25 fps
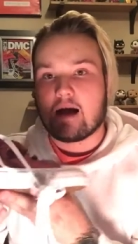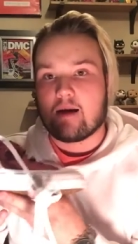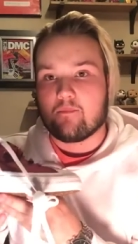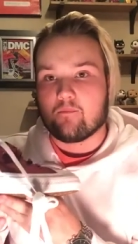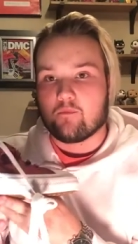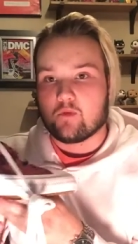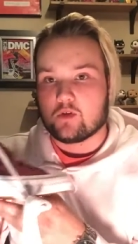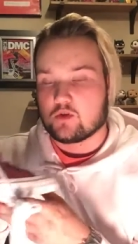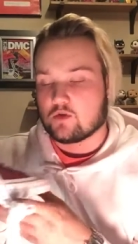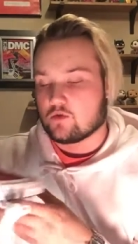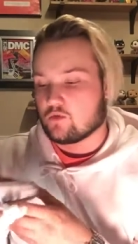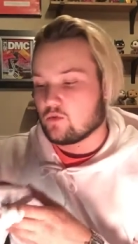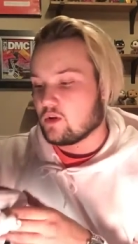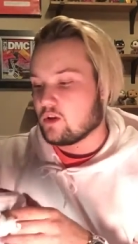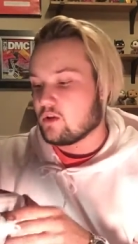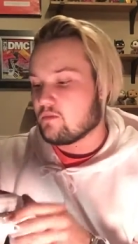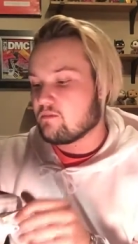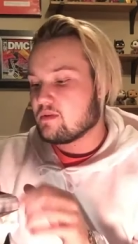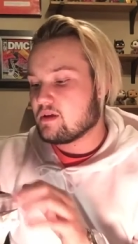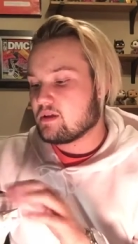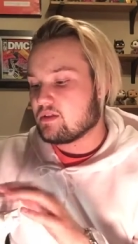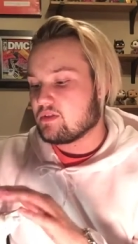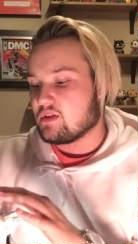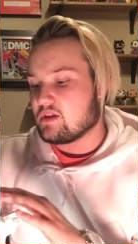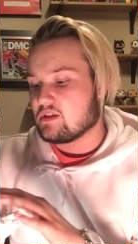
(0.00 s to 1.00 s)
which is one of the
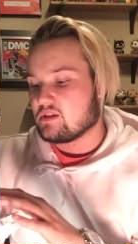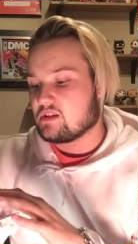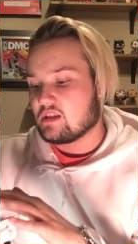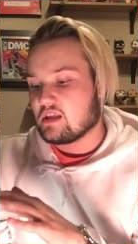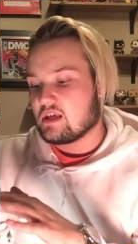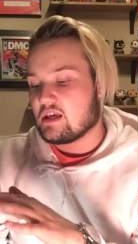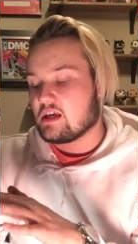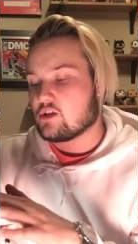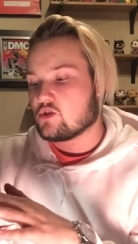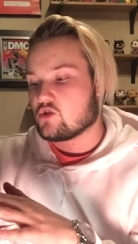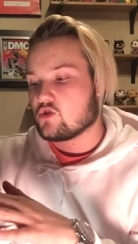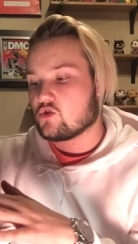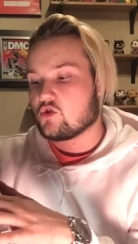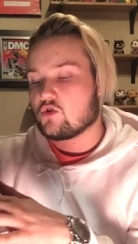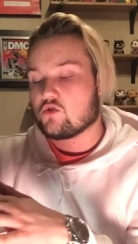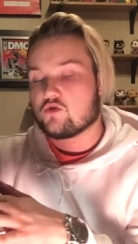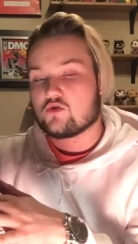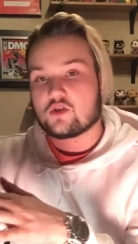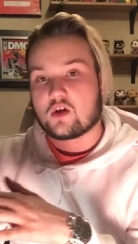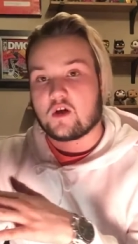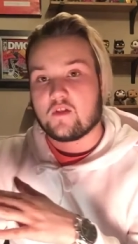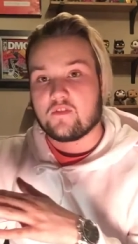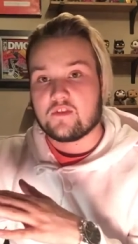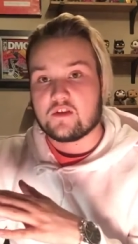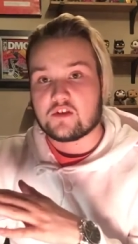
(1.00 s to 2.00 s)
big things that they introduced
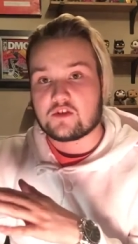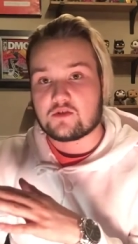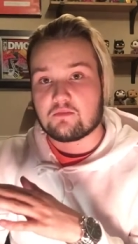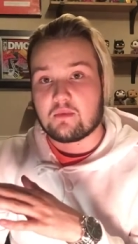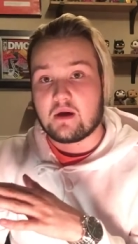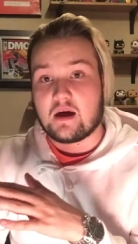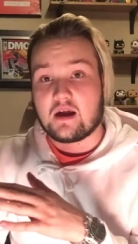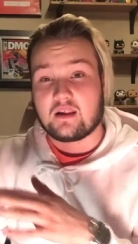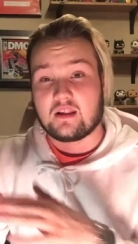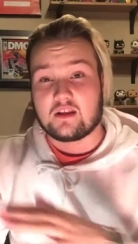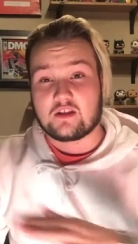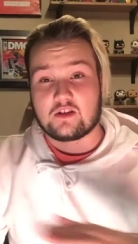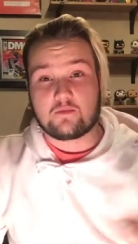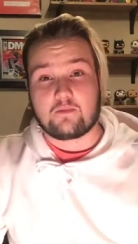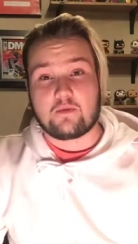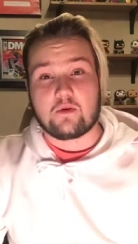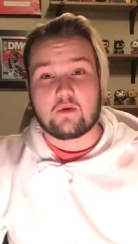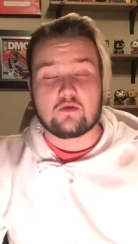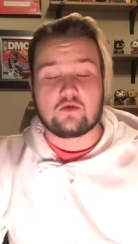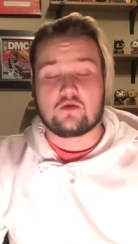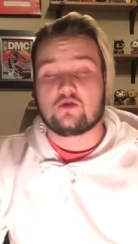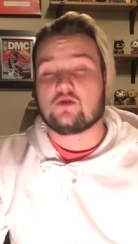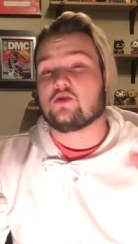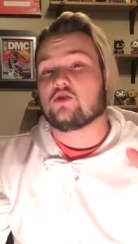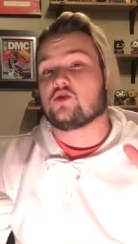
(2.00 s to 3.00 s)
on this model as
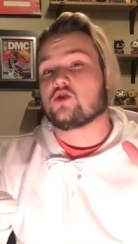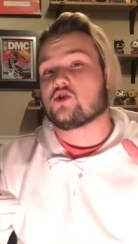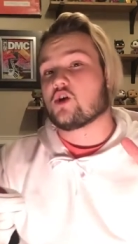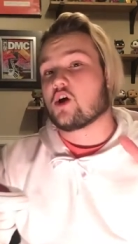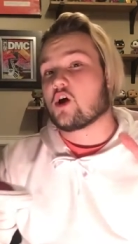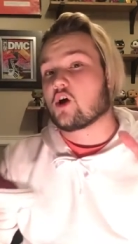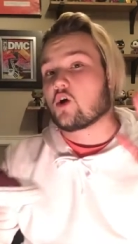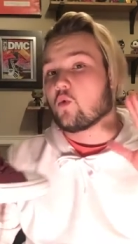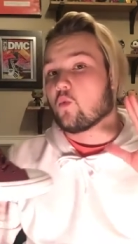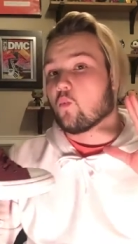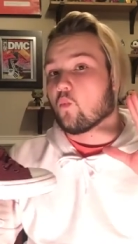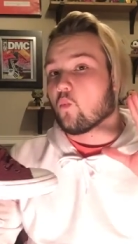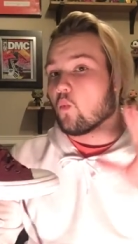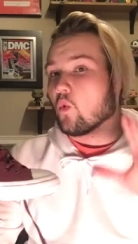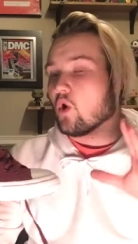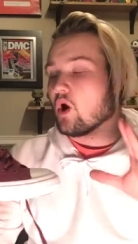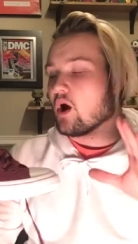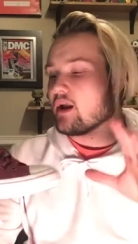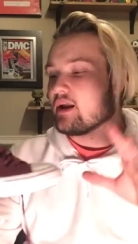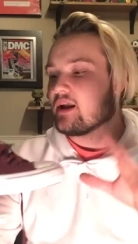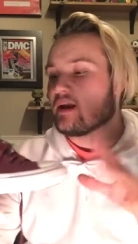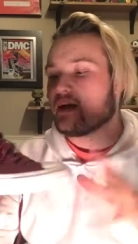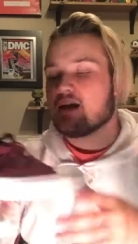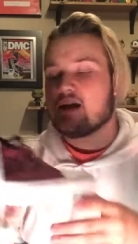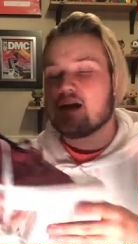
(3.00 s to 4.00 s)
opposed to the Chuck
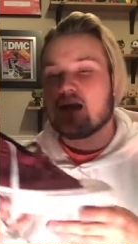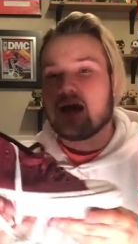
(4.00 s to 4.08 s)
1.